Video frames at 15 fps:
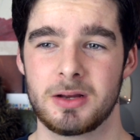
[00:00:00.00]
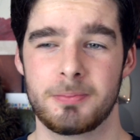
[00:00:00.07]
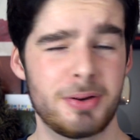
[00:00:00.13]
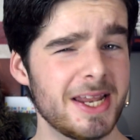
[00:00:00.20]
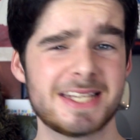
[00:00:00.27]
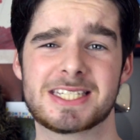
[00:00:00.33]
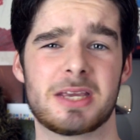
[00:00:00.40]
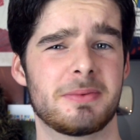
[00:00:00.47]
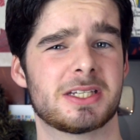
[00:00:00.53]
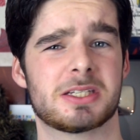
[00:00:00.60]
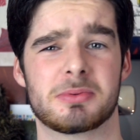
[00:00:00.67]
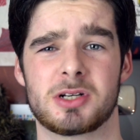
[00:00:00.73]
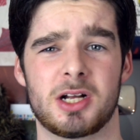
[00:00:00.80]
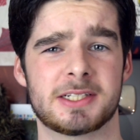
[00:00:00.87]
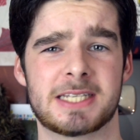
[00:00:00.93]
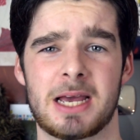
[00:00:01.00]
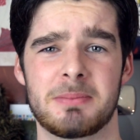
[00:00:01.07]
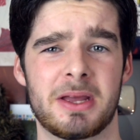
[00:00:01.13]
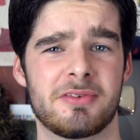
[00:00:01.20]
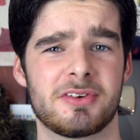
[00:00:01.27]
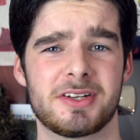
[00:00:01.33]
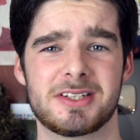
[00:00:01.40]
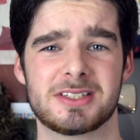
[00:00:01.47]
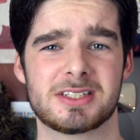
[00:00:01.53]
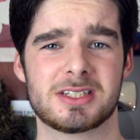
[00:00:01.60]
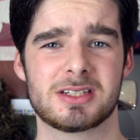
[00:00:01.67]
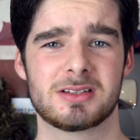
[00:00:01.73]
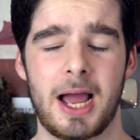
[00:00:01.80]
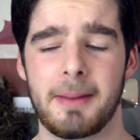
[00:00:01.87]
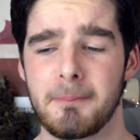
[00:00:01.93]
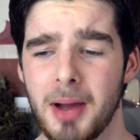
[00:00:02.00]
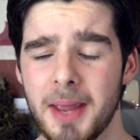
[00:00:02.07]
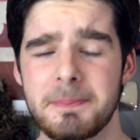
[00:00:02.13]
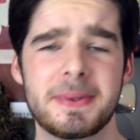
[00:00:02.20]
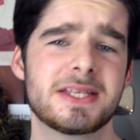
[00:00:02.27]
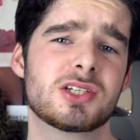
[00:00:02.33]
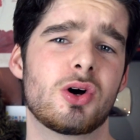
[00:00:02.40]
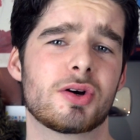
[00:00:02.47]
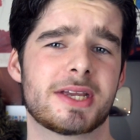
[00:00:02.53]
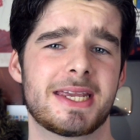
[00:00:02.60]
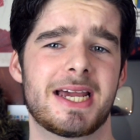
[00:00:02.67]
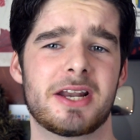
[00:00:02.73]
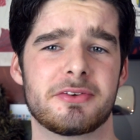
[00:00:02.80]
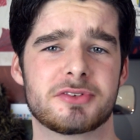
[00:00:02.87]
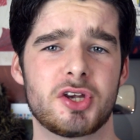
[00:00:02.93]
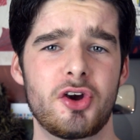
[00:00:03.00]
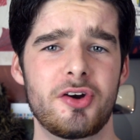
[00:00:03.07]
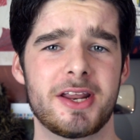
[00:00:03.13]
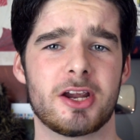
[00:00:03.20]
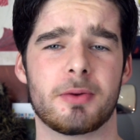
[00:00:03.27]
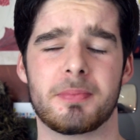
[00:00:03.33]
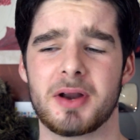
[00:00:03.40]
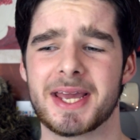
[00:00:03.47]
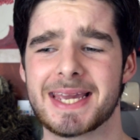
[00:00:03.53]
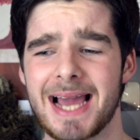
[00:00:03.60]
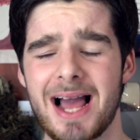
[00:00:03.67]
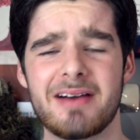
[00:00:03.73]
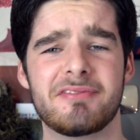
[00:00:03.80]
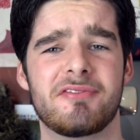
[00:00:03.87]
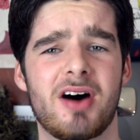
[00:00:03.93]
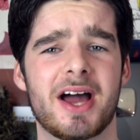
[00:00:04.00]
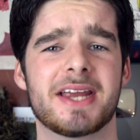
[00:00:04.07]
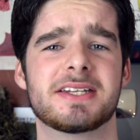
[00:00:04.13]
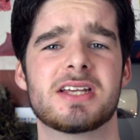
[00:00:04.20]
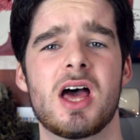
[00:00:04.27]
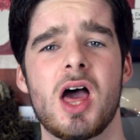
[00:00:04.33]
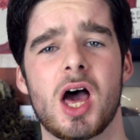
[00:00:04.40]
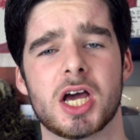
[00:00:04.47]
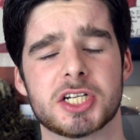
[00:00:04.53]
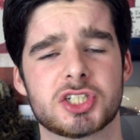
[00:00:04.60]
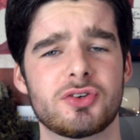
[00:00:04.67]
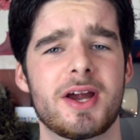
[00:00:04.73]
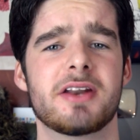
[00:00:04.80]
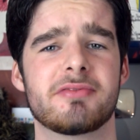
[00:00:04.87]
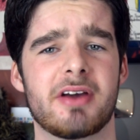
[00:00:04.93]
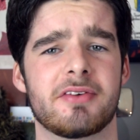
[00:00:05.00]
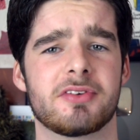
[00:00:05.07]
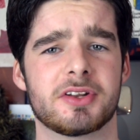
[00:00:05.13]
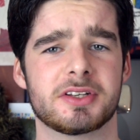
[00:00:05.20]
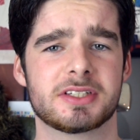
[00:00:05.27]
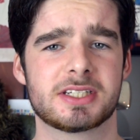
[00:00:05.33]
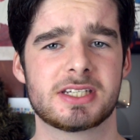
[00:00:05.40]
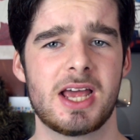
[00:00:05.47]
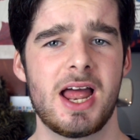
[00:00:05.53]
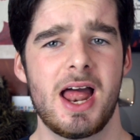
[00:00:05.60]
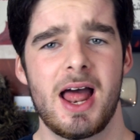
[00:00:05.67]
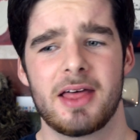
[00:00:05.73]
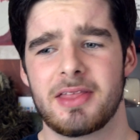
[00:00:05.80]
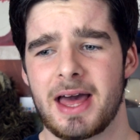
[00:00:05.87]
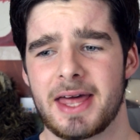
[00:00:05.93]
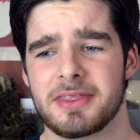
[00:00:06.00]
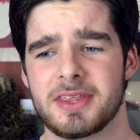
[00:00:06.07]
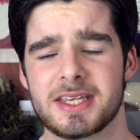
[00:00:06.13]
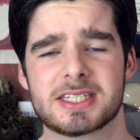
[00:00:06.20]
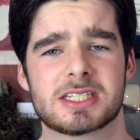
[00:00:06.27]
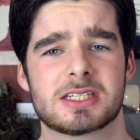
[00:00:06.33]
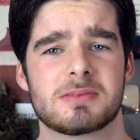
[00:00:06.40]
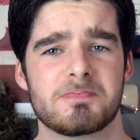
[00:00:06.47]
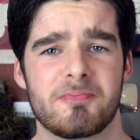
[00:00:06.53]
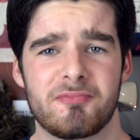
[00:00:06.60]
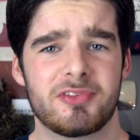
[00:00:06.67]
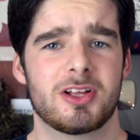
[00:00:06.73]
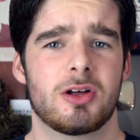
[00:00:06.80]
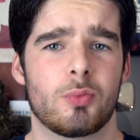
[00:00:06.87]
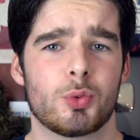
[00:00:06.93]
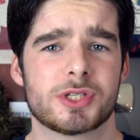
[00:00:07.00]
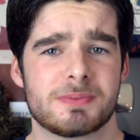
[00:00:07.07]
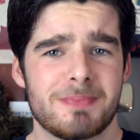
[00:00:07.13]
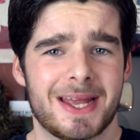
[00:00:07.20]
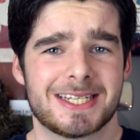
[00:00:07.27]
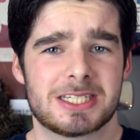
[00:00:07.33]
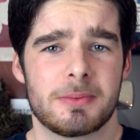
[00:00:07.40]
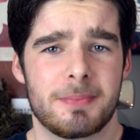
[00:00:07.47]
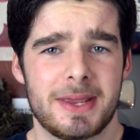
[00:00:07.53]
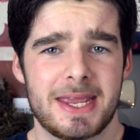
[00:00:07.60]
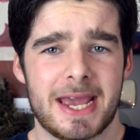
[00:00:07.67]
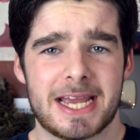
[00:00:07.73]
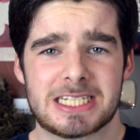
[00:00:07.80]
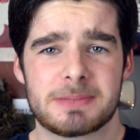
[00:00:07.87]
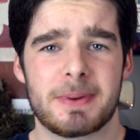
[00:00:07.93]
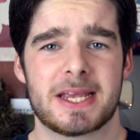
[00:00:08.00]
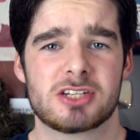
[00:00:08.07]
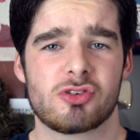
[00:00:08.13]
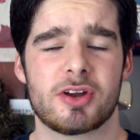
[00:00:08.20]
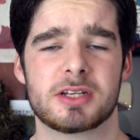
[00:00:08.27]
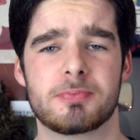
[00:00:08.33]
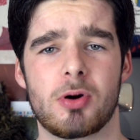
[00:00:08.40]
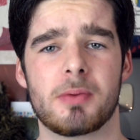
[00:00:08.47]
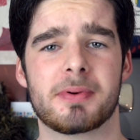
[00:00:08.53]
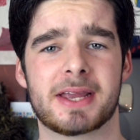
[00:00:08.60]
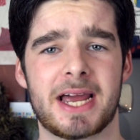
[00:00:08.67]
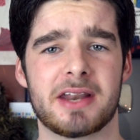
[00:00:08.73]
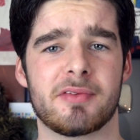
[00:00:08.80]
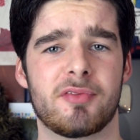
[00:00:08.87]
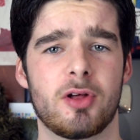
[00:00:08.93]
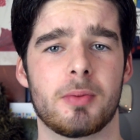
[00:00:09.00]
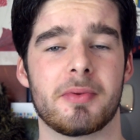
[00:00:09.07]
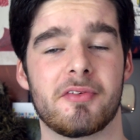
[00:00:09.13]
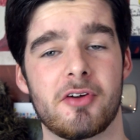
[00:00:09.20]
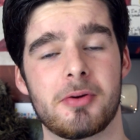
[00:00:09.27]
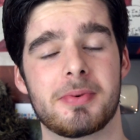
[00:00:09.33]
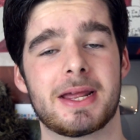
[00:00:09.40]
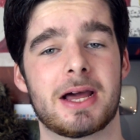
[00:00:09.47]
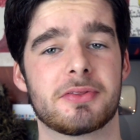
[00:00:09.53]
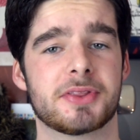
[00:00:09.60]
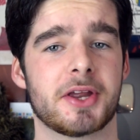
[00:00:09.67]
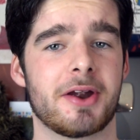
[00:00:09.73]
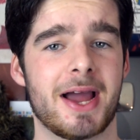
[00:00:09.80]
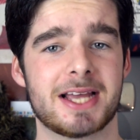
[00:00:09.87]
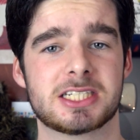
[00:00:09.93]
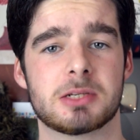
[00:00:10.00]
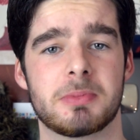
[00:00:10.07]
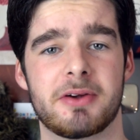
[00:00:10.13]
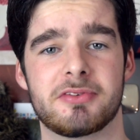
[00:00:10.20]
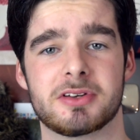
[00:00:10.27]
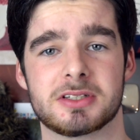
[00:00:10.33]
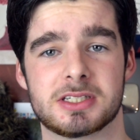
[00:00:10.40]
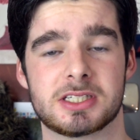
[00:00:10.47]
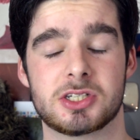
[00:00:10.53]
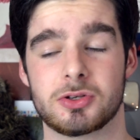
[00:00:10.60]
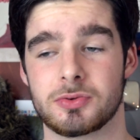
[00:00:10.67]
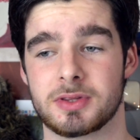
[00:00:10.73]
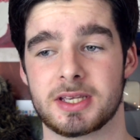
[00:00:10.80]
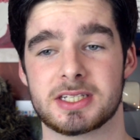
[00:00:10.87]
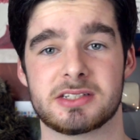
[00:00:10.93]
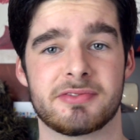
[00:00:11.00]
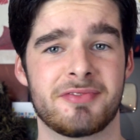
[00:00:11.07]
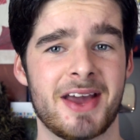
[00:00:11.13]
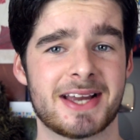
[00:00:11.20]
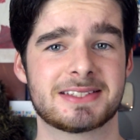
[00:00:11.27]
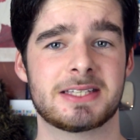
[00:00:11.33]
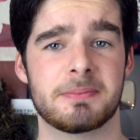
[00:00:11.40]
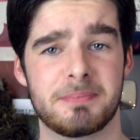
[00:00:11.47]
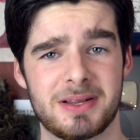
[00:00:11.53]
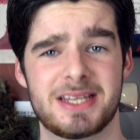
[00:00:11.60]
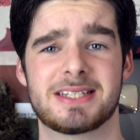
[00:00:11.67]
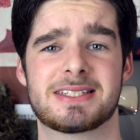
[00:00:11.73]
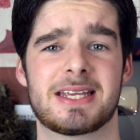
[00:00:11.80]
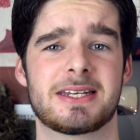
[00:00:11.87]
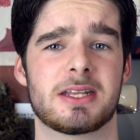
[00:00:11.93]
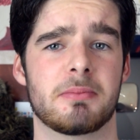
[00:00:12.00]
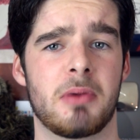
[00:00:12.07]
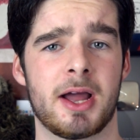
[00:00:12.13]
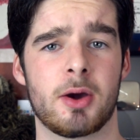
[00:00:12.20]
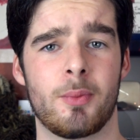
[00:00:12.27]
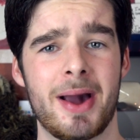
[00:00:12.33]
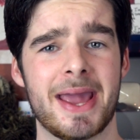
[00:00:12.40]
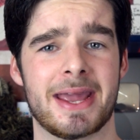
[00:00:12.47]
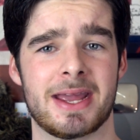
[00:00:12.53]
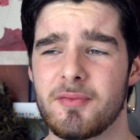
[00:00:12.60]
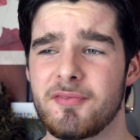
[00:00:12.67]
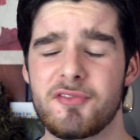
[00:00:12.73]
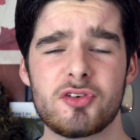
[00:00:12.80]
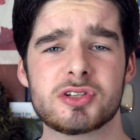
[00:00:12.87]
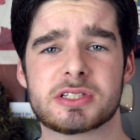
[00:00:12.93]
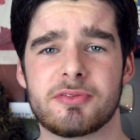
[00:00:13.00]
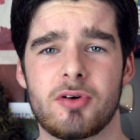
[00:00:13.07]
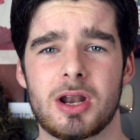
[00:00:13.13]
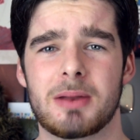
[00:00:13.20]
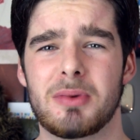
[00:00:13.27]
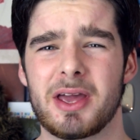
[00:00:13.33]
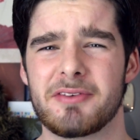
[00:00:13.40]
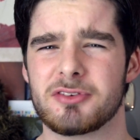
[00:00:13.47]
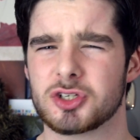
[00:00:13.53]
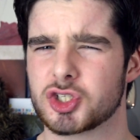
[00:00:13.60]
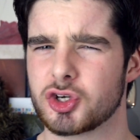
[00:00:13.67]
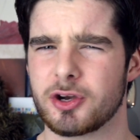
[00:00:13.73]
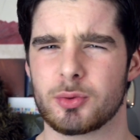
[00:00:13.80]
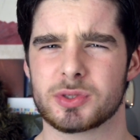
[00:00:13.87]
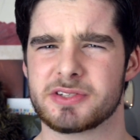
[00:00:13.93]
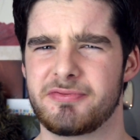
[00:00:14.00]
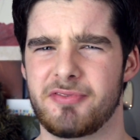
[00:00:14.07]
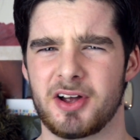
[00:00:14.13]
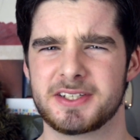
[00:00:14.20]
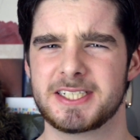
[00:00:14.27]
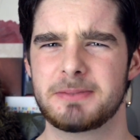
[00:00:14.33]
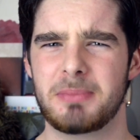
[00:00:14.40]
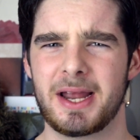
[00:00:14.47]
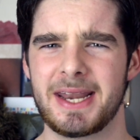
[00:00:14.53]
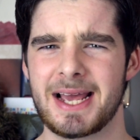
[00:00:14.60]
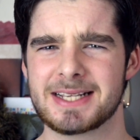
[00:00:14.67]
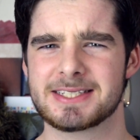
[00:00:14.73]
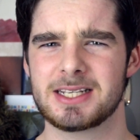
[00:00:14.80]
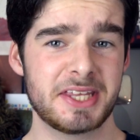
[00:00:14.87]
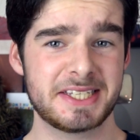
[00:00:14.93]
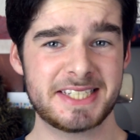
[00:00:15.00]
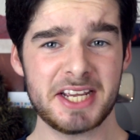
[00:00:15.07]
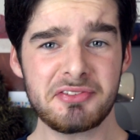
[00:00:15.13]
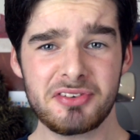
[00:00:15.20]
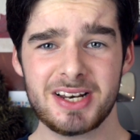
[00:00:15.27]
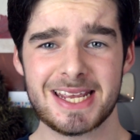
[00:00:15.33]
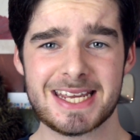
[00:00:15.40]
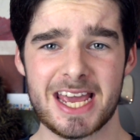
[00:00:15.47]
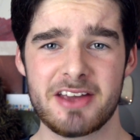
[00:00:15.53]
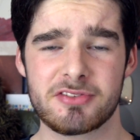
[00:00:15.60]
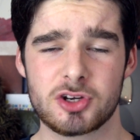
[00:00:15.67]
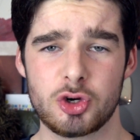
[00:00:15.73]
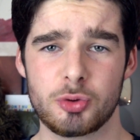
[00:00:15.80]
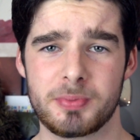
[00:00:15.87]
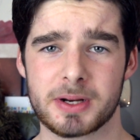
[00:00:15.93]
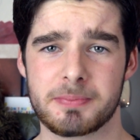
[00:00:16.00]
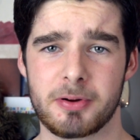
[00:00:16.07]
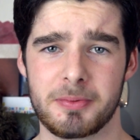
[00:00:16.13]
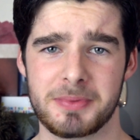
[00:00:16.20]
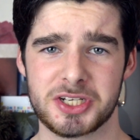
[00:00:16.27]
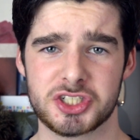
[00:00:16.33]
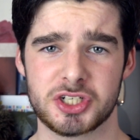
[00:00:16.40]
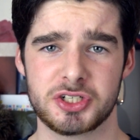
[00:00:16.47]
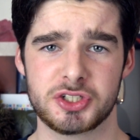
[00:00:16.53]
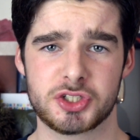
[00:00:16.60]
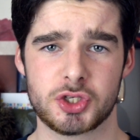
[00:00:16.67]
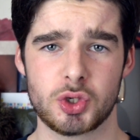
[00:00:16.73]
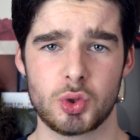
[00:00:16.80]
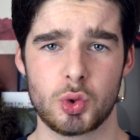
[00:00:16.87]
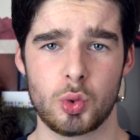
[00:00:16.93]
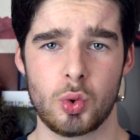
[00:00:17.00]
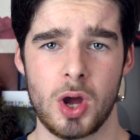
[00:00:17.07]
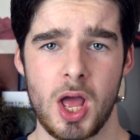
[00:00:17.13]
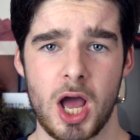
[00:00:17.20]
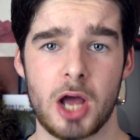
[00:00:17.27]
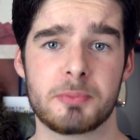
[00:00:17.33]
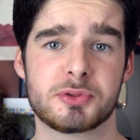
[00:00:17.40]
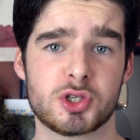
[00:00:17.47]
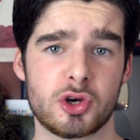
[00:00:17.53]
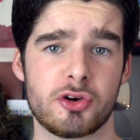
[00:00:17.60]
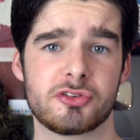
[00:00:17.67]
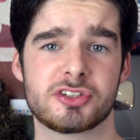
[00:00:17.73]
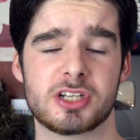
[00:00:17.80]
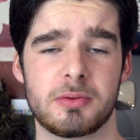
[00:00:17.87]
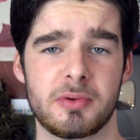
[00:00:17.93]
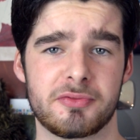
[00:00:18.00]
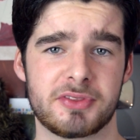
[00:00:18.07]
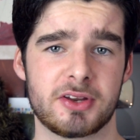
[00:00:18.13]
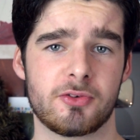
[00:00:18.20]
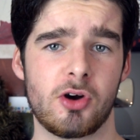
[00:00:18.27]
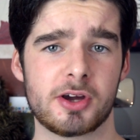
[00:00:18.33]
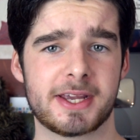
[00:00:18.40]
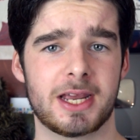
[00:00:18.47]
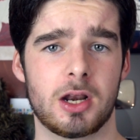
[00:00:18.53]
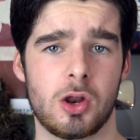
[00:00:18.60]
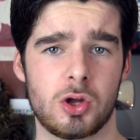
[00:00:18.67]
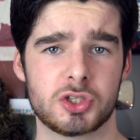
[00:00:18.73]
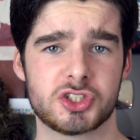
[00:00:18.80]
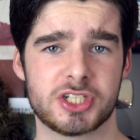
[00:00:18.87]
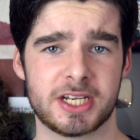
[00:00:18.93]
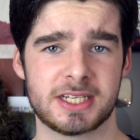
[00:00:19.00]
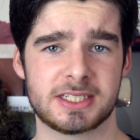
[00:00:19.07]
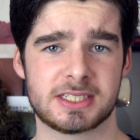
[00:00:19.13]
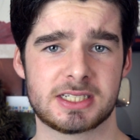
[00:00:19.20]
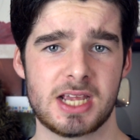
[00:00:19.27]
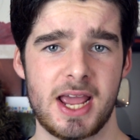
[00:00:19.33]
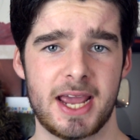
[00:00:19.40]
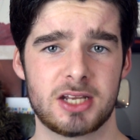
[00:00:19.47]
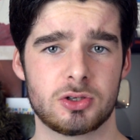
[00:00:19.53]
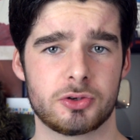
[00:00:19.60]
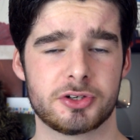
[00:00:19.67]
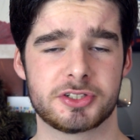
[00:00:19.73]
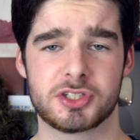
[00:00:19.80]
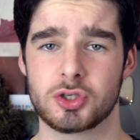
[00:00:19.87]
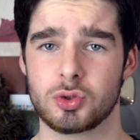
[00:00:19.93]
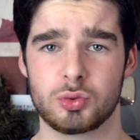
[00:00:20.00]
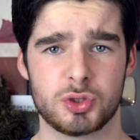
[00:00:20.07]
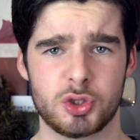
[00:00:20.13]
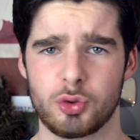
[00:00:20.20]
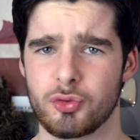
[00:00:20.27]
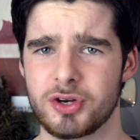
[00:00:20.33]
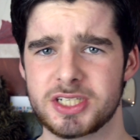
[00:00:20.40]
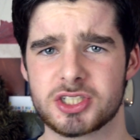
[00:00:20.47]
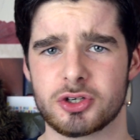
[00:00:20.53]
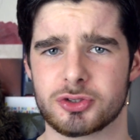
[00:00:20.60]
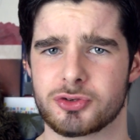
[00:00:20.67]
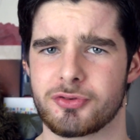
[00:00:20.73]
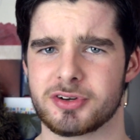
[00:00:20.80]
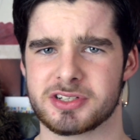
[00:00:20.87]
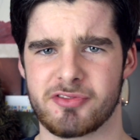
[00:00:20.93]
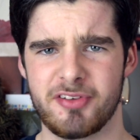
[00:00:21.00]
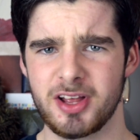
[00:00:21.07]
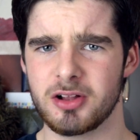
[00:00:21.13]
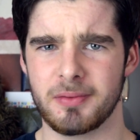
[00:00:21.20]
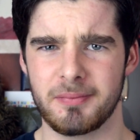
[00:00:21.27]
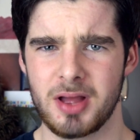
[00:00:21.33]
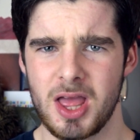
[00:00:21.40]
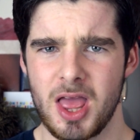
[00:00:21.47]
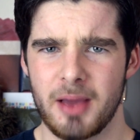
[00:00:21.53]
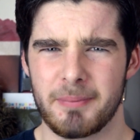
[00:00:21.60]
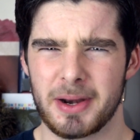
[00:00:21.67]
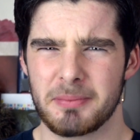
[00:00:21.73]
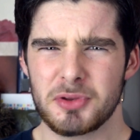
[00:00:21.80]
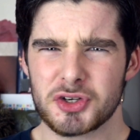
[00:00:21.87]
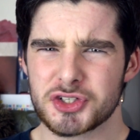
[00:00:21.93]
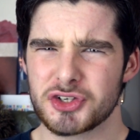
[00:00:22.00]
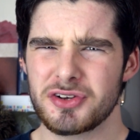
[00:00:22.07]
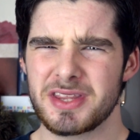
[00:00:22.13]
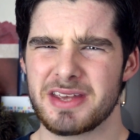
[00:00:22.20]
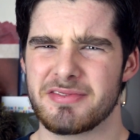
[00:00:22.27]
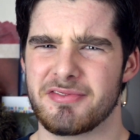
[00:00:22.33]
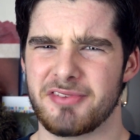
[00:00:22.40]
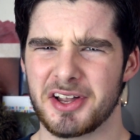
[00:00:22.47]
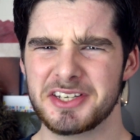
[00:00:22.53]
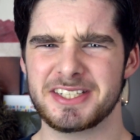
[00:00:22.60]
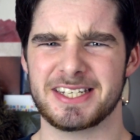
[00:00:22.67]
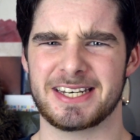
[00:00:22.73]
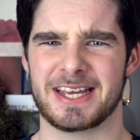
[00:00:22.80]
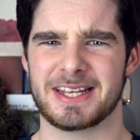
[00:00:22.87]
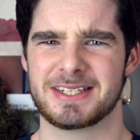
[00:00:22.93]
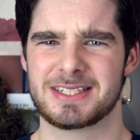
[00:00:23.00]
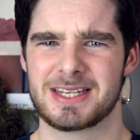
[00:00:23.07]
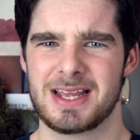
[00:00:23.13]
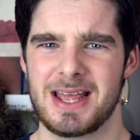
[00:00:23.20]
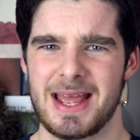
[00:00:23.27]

Please give me some goddamn evidence. I might be talking out of turn here, but I can't find a shred of evidence that this film was meant to be a space race propaganda film. If everybody out there has some evidence to this effect, then please send it my way. First of all, I'm not even sure it was funded by NASA. They definitely gave Kubrick permission to observe some of the rocket launches in order to do research for his film, but I'm not sure they funded it.